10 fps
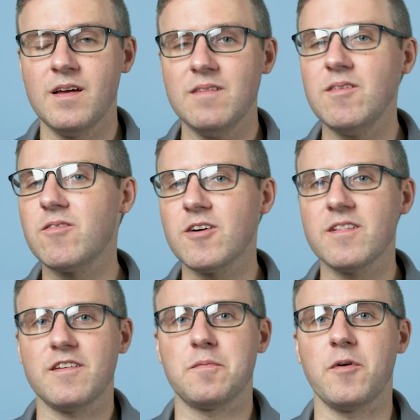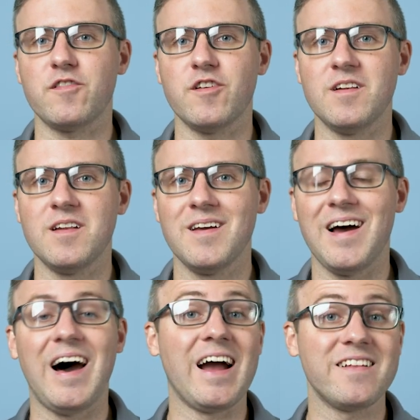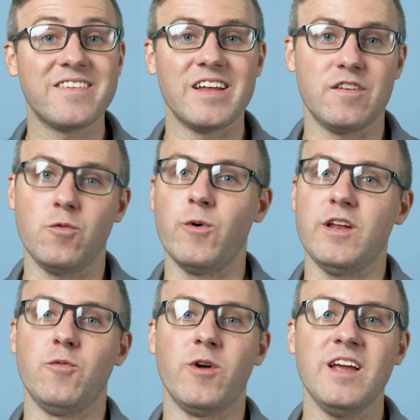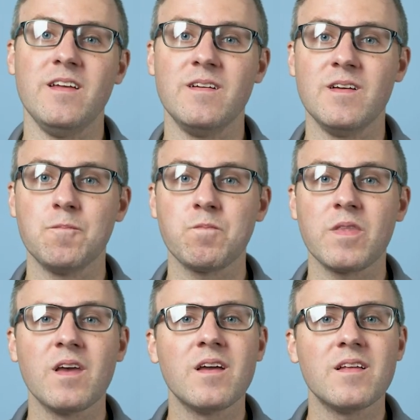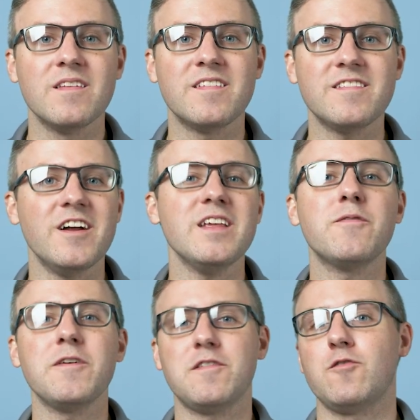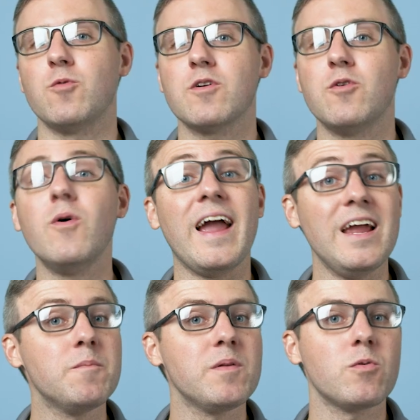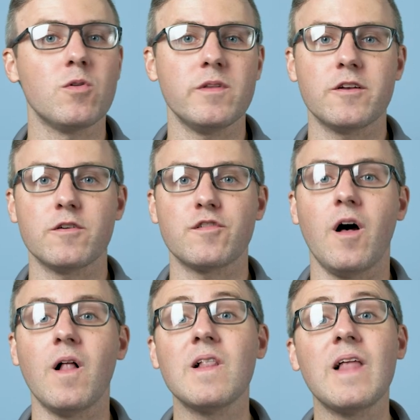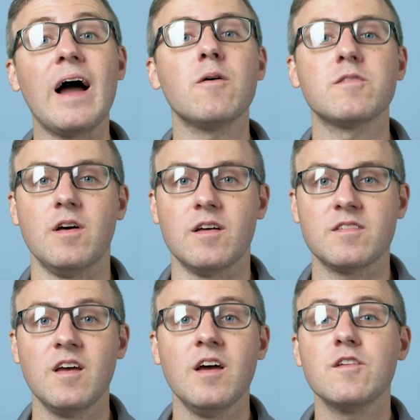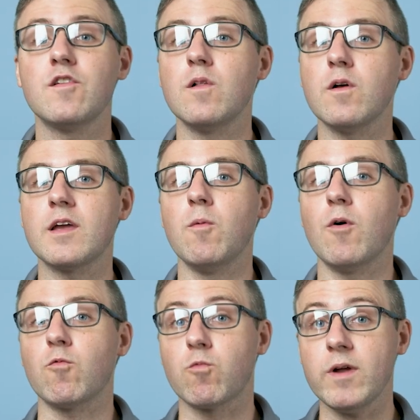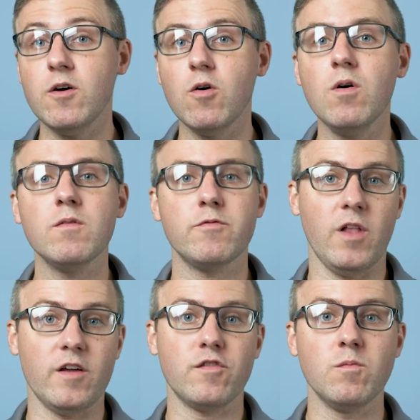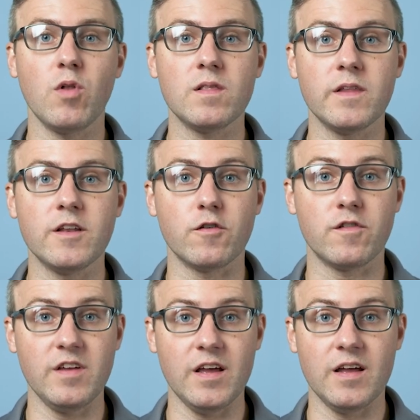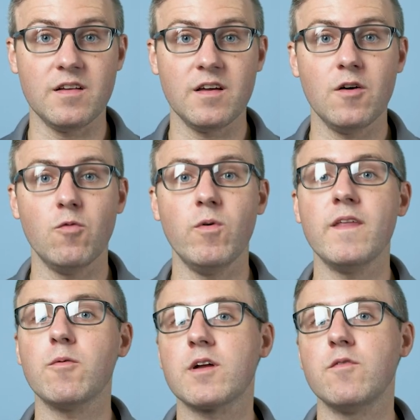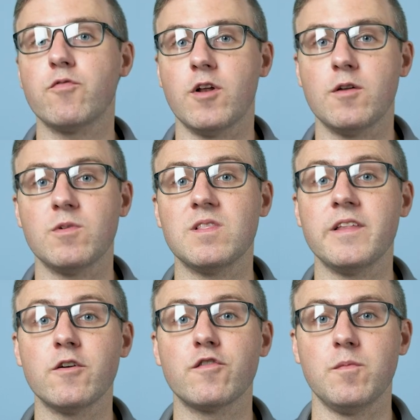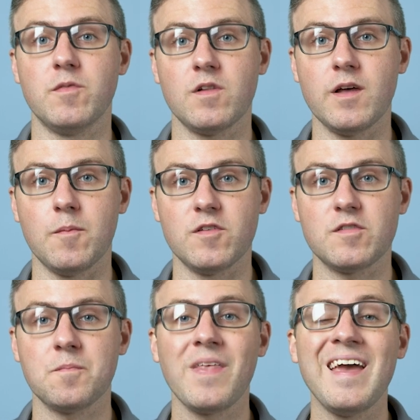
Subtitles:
Have you ever heard the expression, hindsight is 20/20? The study of historical and biblical leaders allows us to look at what real flesh and blood leaders did when they were confronted with leadership dilemmas,